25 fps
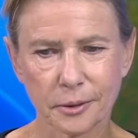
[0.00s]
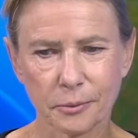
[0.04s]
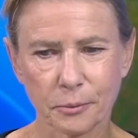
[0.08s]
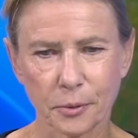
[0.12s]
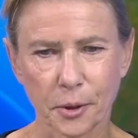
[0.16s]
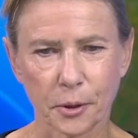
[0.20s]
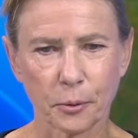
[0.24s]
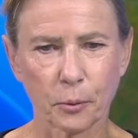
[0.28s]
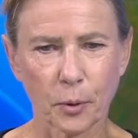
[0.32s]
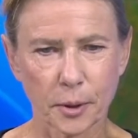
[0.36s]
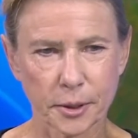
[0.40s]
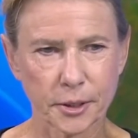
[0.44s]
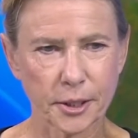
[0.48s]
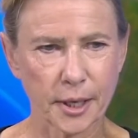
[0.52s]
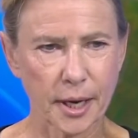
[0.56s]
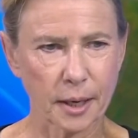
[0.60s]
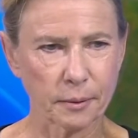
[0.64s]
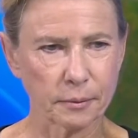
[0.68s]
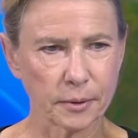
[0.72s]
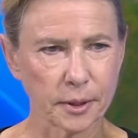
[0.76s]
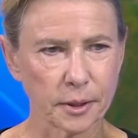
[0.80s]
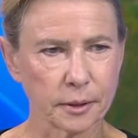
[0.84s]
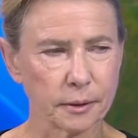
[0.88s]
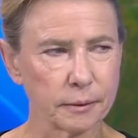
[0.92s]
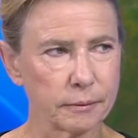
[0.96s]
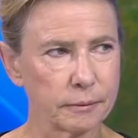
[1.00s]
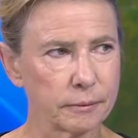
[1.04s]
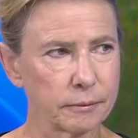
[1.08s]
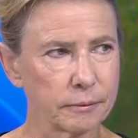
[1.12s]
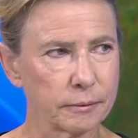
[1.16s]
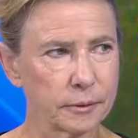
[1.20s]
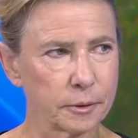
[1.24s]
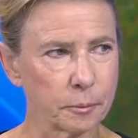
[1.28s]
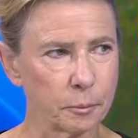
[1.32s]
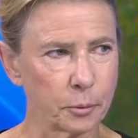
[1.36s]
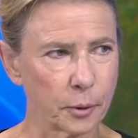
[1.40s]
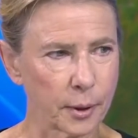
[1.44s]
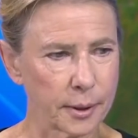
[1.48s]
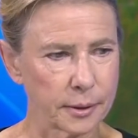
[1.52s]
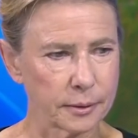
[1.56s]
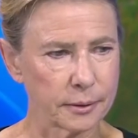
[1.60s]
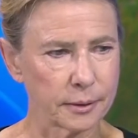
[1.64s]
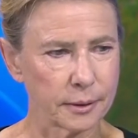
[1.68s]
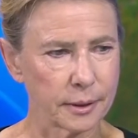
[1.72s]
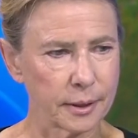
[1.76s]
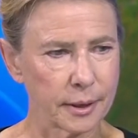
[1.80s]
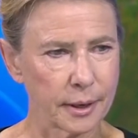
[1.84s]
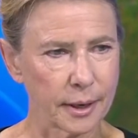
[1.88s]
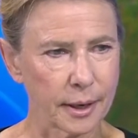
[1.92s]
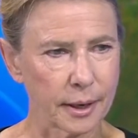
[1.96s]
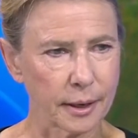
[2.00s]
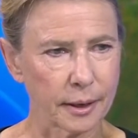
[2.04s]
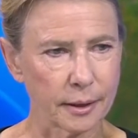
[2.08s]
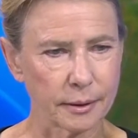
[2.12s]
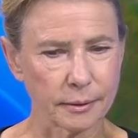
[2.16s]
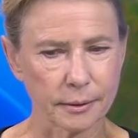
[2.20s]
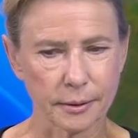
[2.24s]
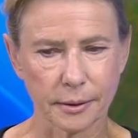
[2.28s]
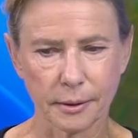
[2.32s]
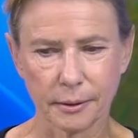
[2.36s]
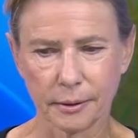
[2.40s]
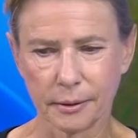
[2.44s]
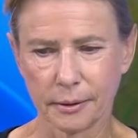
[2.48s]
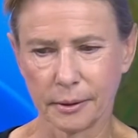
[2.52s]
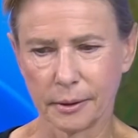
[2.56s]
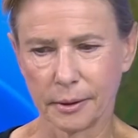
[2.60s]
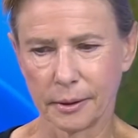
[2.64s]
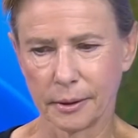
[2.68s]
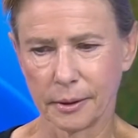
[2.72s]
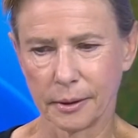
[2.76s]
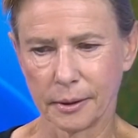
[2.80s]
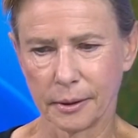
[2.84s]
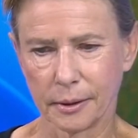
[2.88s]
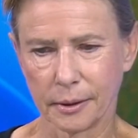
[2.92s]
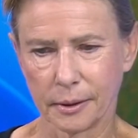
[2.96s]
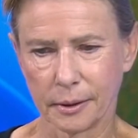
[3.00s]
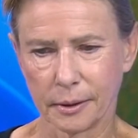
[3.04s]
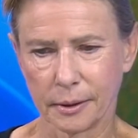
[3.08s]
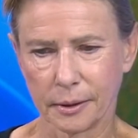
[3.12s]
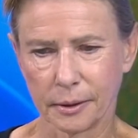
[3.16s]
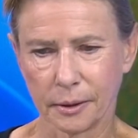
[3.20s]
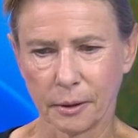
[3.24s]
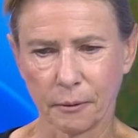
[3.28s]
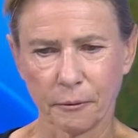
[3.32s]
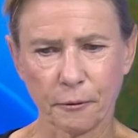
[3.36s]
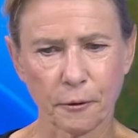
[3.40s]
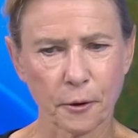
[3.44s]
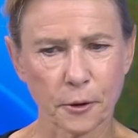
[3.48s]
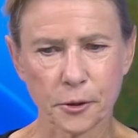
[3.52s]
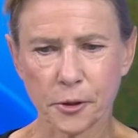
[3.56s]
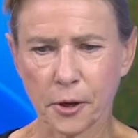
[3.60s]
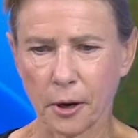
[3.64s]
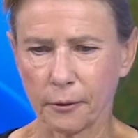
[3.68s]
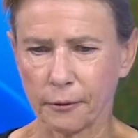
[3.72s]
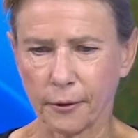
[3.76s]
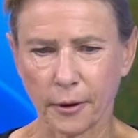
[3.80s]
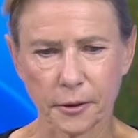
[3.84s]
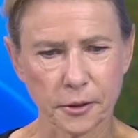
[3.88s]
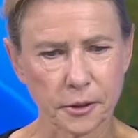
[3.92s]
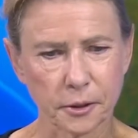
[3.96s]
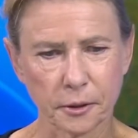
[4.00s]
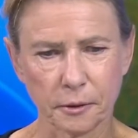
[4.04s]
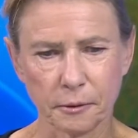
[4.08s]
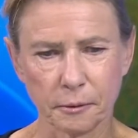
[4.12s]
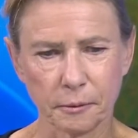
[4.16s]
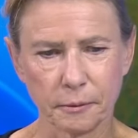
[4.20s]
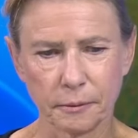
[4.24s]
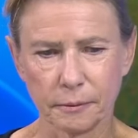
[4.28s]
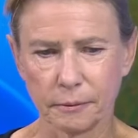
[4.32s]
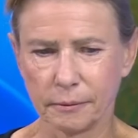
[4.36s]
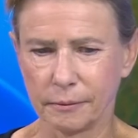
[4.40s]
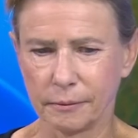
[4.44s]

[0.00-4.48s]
with what's happening to Britain, and first off, I should